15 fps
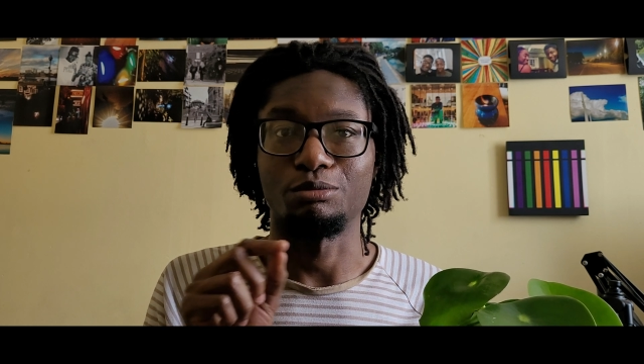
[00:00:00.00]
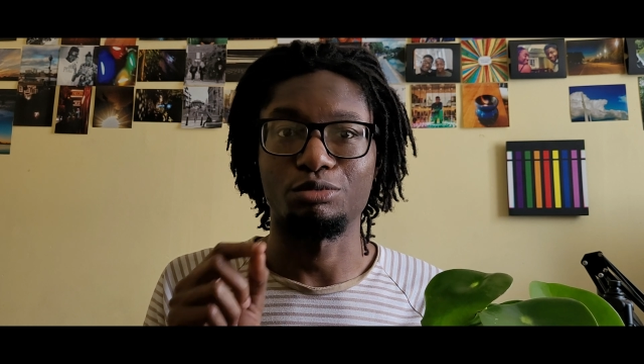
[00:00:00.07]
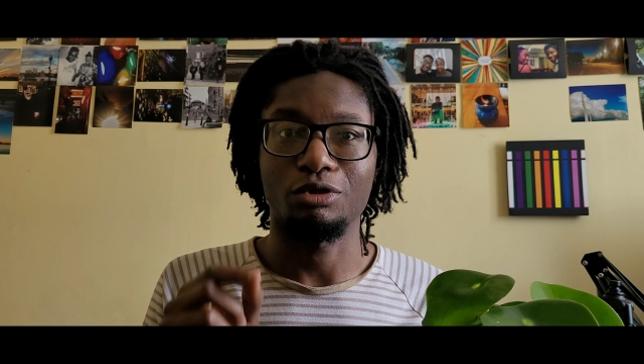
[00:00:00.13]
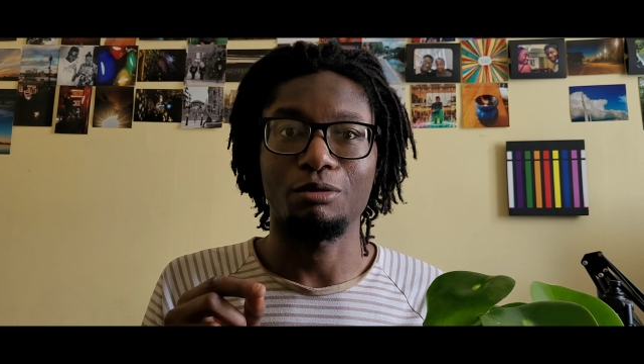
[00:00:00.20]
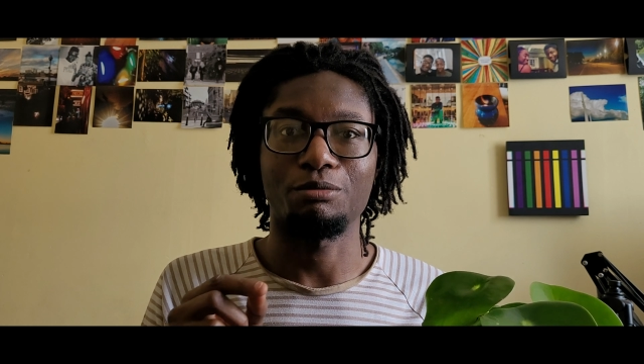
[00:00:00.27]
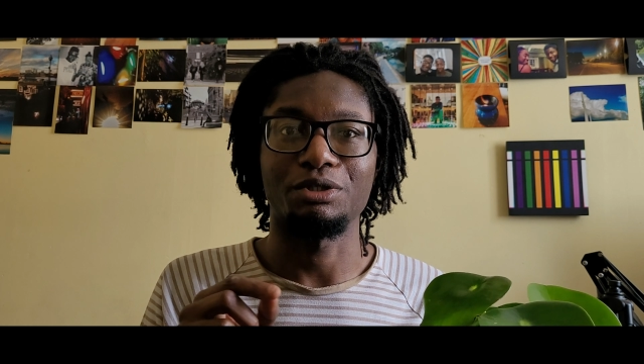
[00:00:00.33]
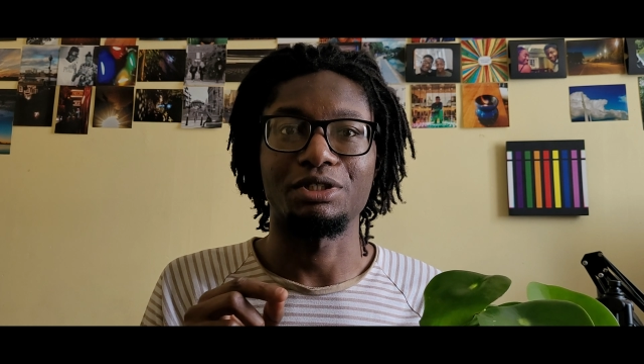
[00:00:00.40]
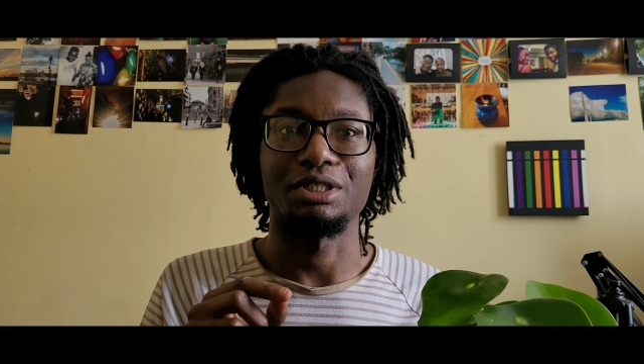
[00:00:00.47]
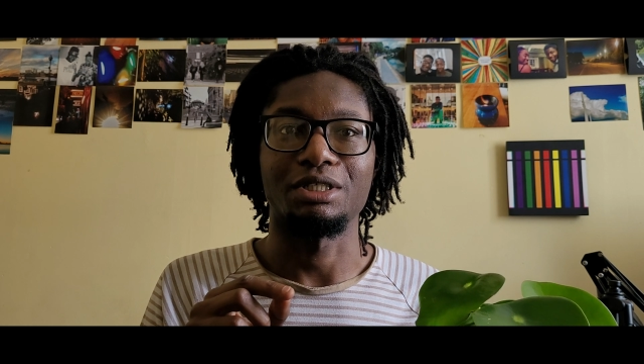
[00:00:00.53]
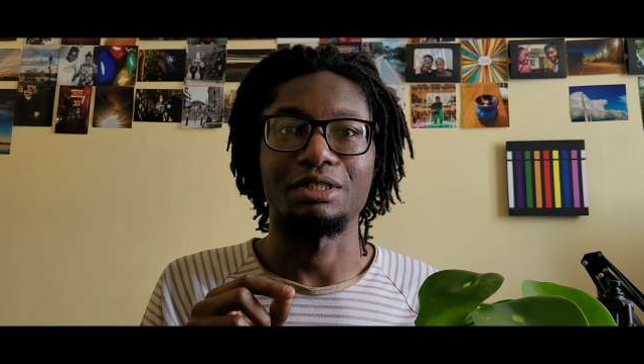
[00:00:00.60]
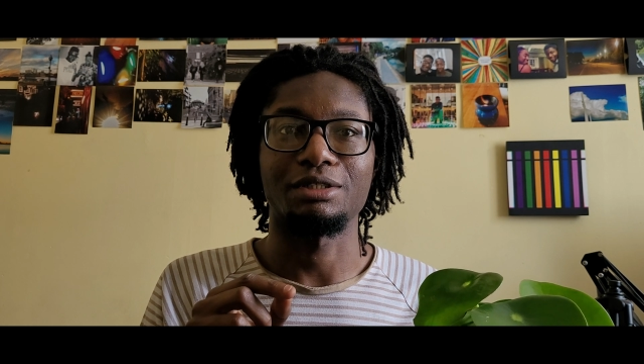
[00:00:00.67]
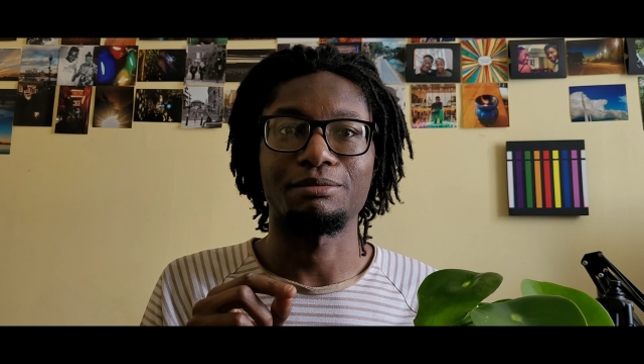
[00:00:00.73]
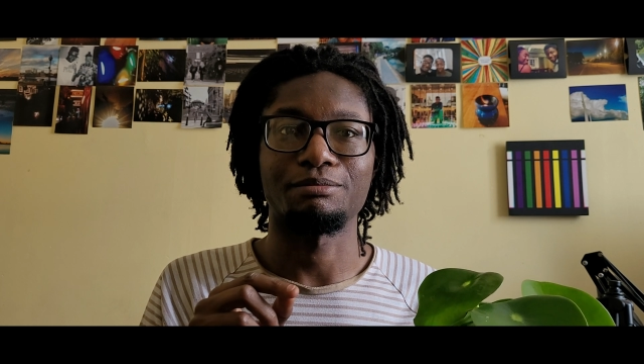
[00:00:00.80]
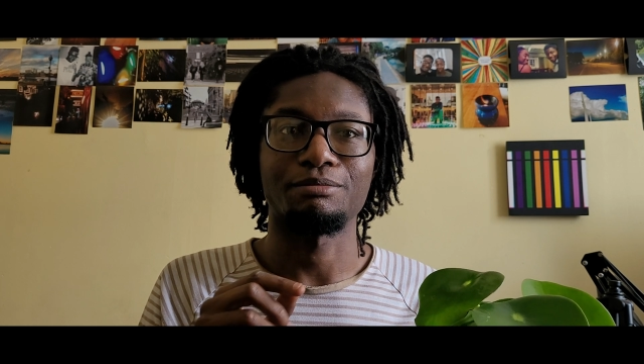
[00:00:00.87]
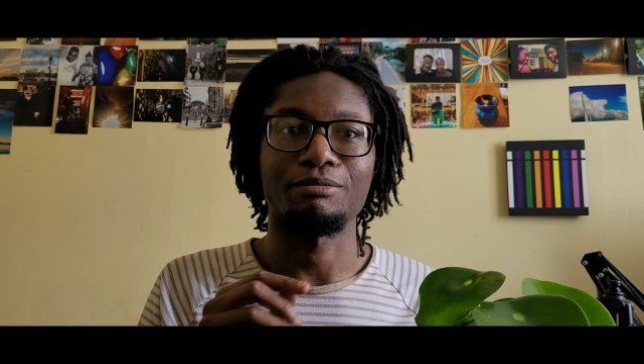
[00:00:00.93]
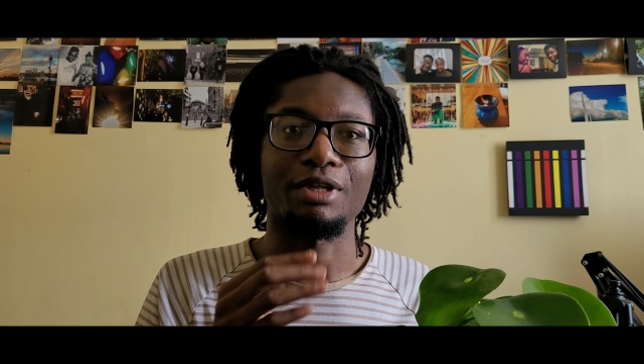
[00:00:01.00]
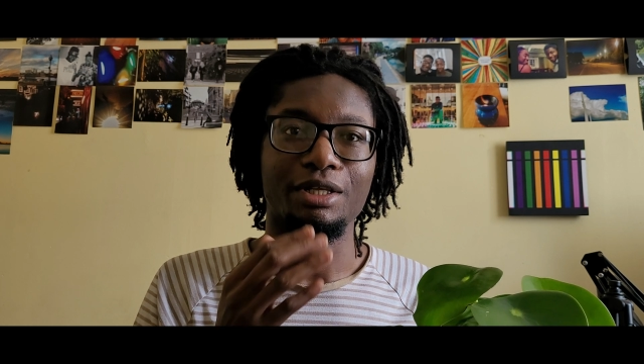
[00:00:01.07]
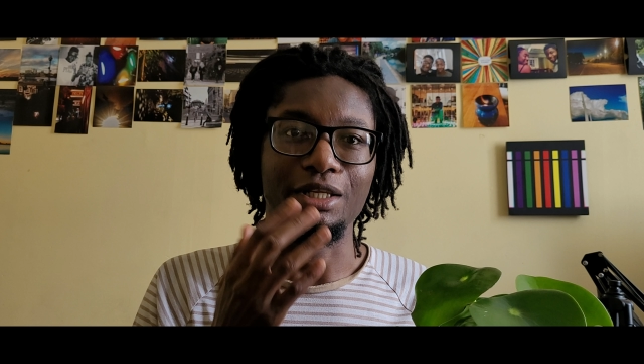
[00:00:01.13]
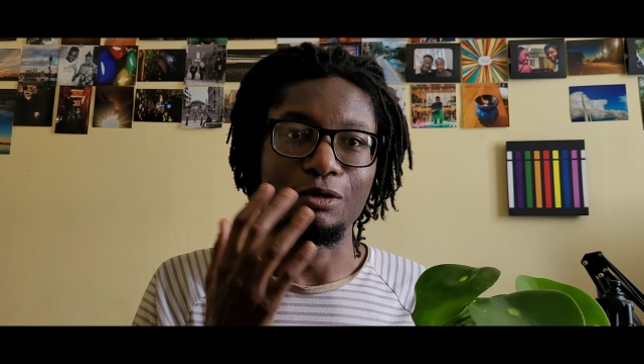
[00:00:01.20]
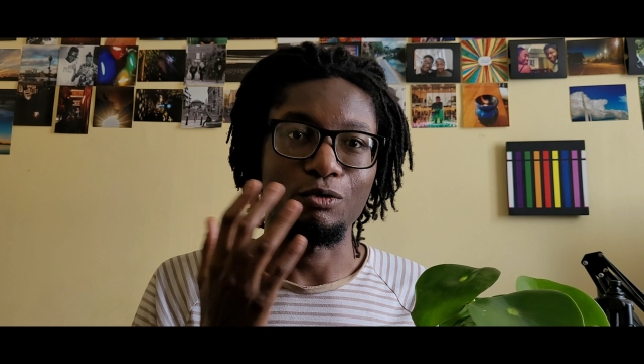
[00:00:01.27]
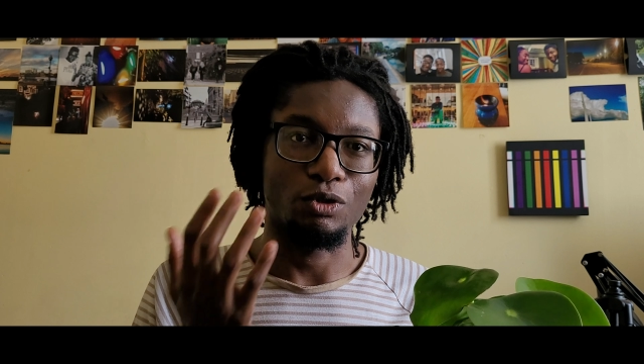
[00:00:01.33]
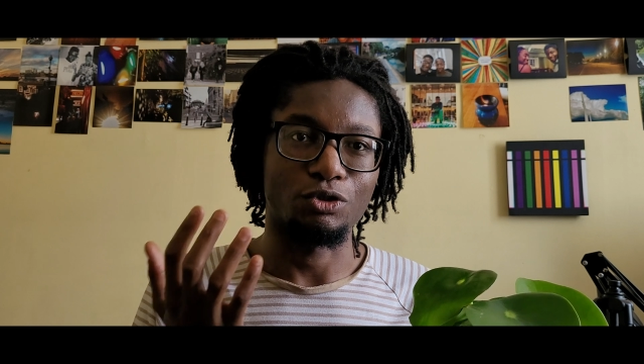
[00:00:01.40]
properties.
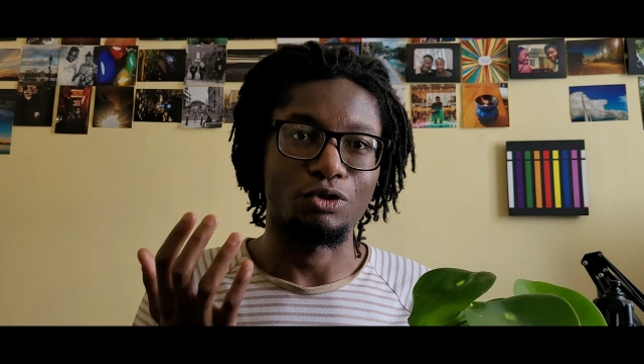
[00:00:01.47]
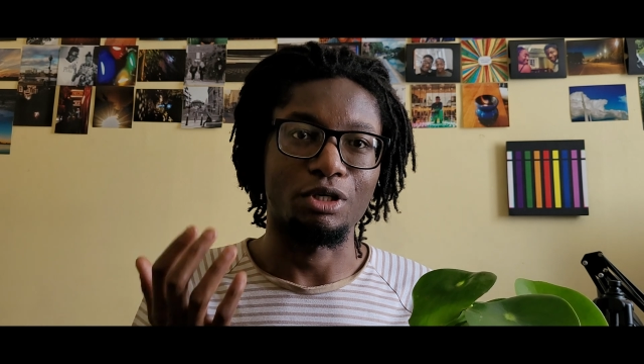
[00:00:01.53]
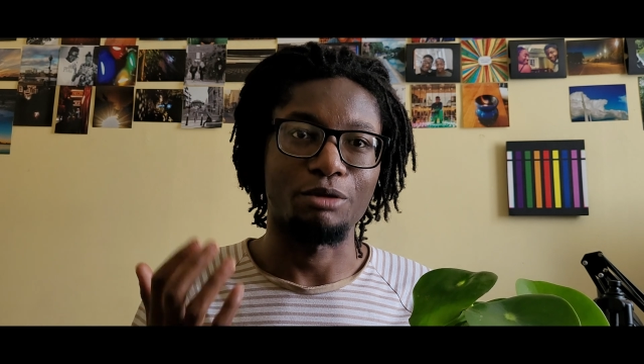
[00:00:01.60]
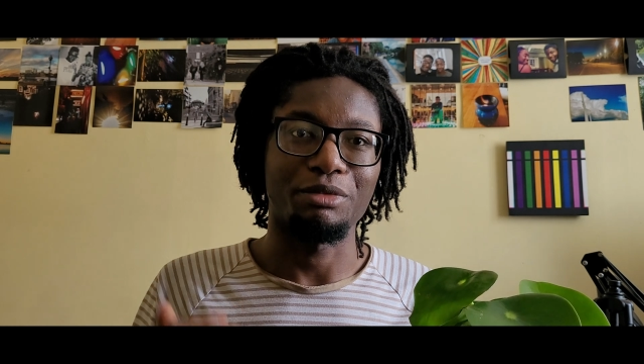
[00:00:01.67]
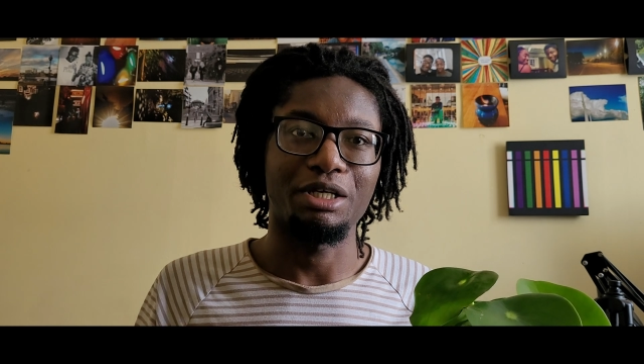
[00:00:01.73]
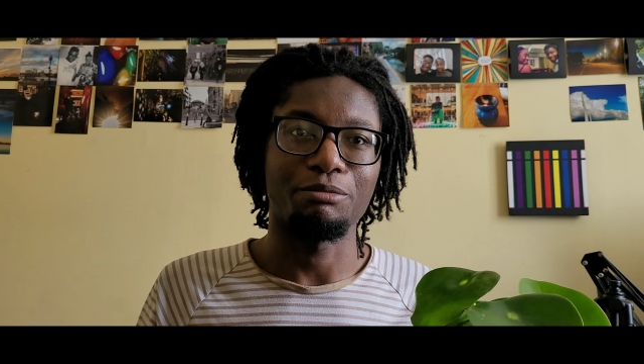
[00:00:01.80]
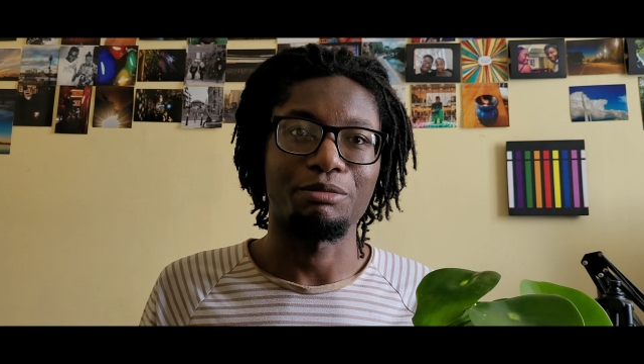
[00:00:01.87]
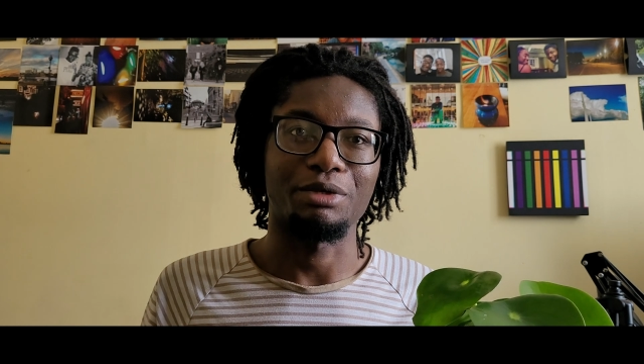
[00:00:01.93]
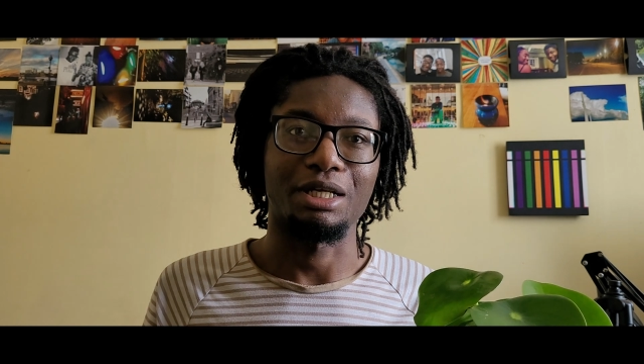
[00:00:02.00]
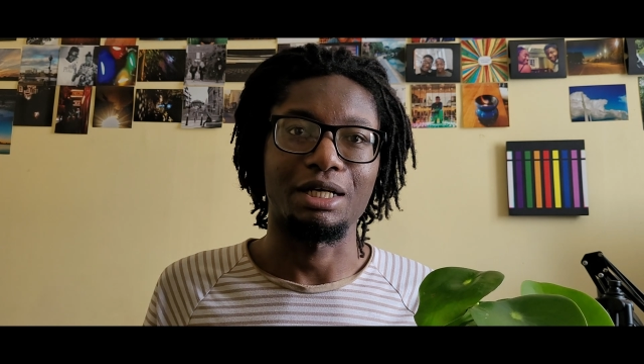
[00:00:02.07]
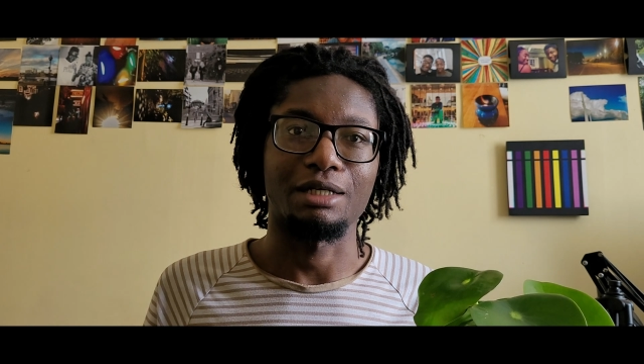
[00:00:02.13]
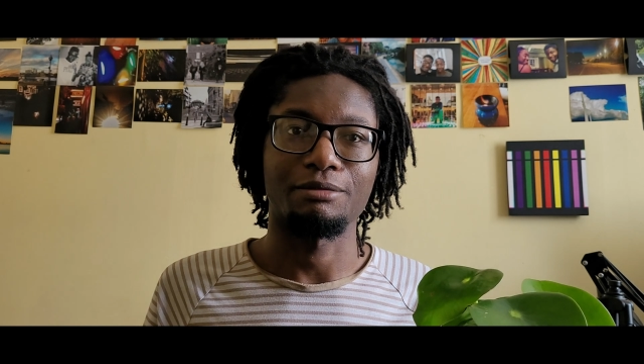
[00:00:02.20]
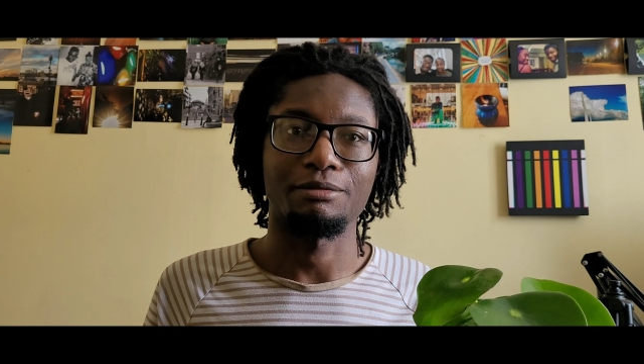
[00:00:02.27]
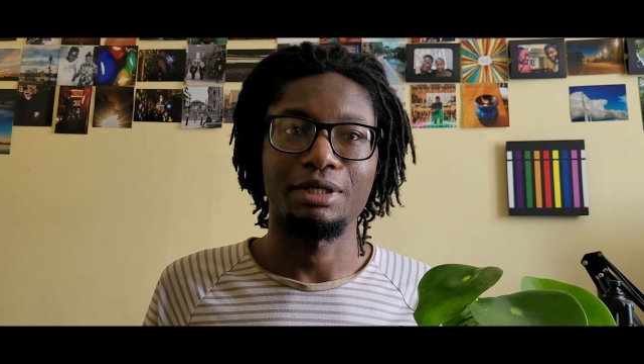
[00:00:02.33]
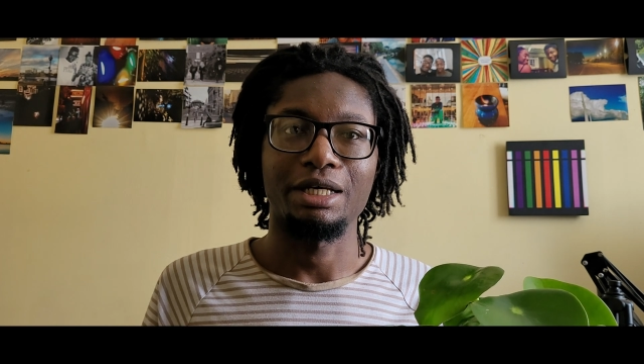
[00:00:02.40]
Now, what do I mean by that?